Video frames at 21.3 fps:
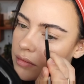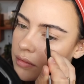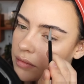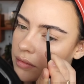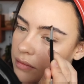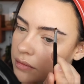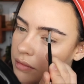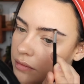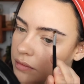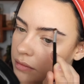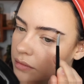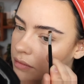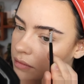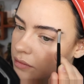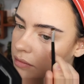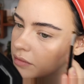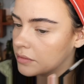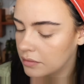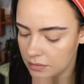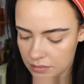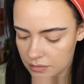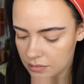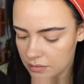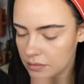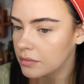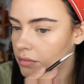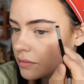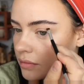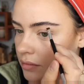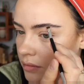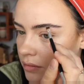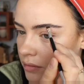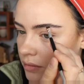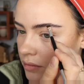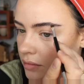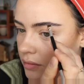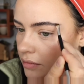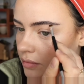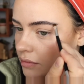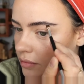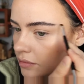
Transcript: Nothing is said.